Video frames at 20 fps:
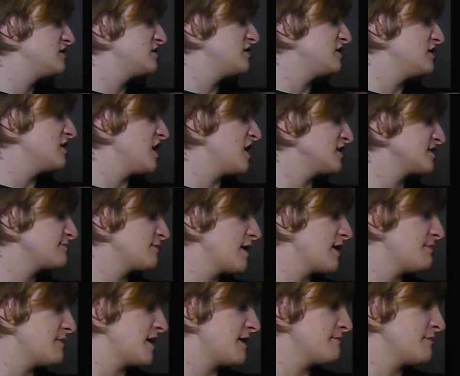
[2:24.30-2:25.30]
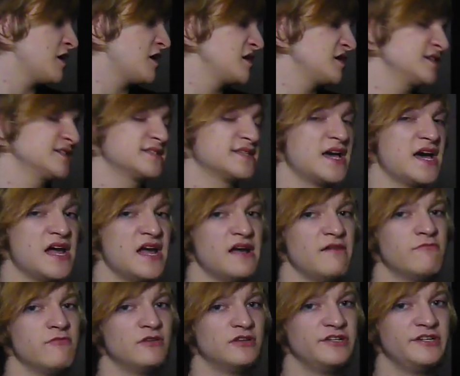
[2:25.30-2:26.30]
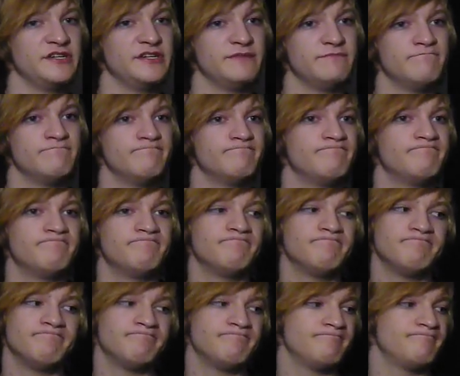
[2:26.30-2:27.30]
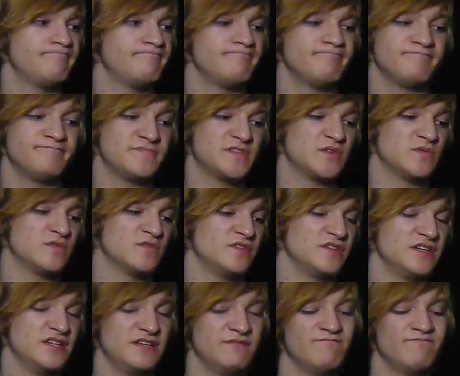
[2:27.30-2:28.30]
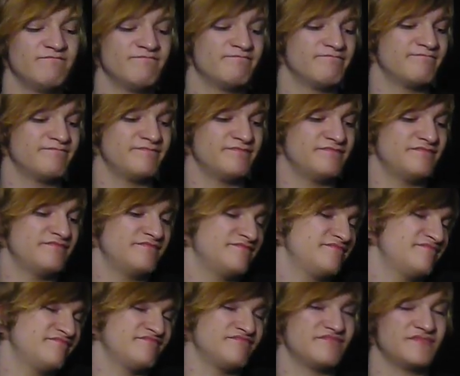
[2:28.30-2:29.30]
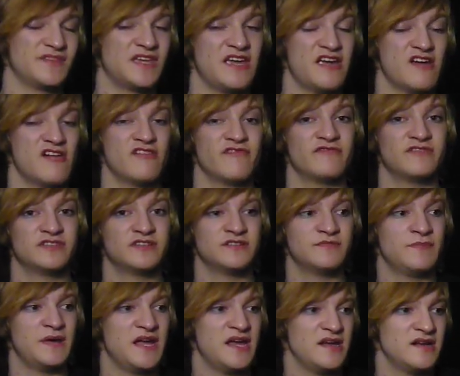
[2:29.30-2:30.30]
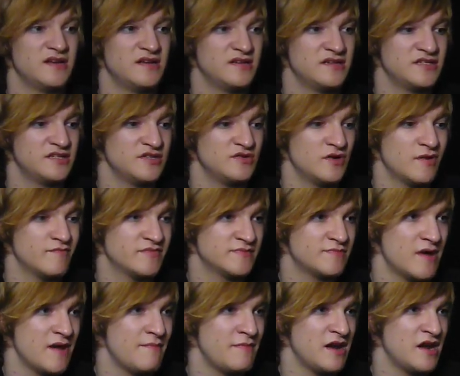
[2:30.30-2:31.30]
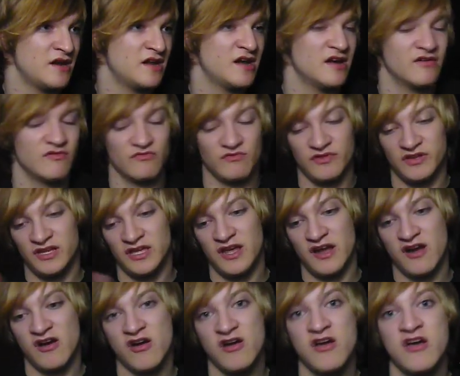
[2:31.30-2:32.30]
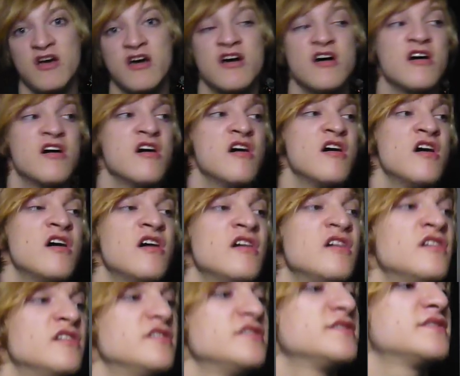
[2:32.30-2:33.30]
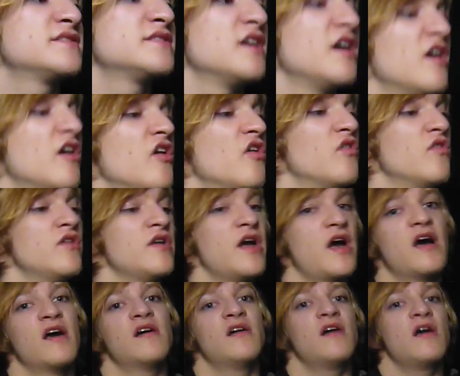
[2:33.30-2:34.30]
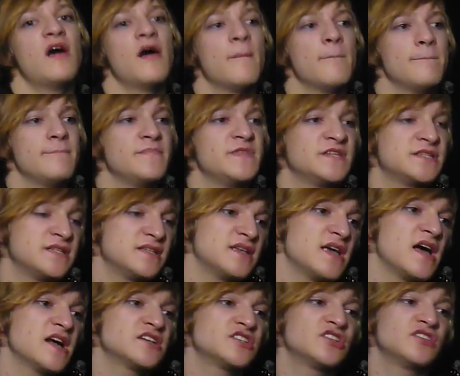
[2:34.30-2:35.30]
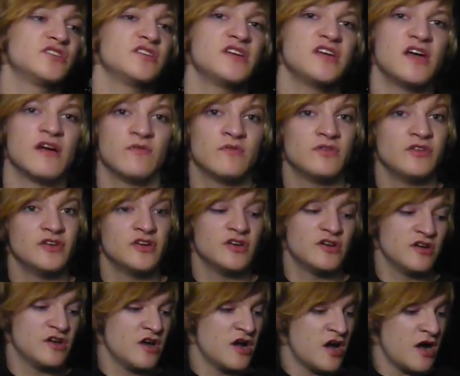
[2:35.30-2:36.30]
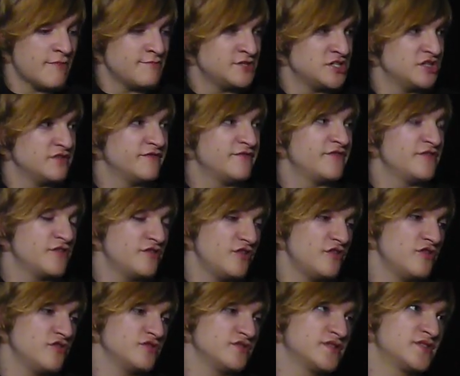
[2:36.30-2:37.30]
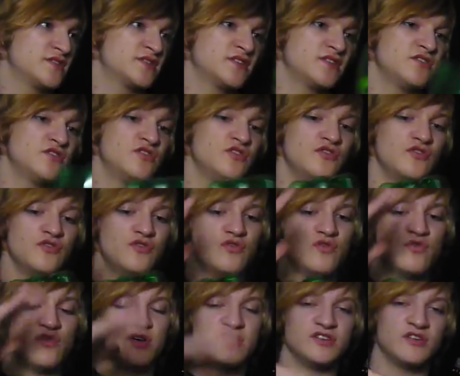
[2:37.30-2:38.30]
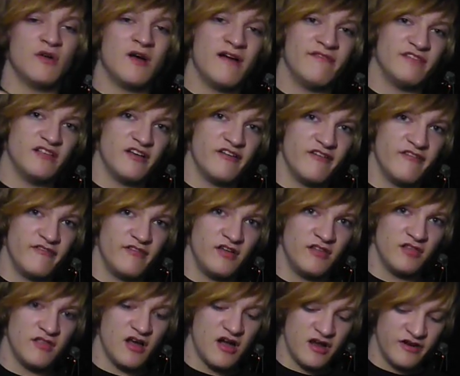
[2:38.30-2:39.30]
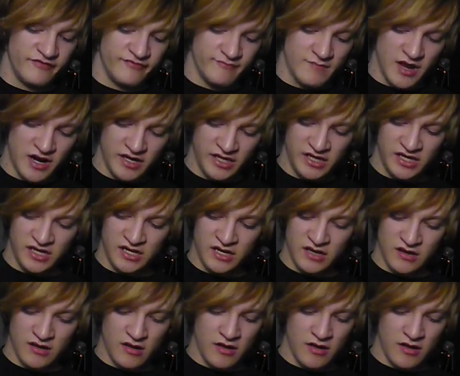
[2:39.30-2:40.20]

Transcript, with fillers: did not spray paint mine because I really don't really care to paint, to um, spray paint it. I don't really care. So yeah, um, this is actually a really good option for those who don't have a, a lot of money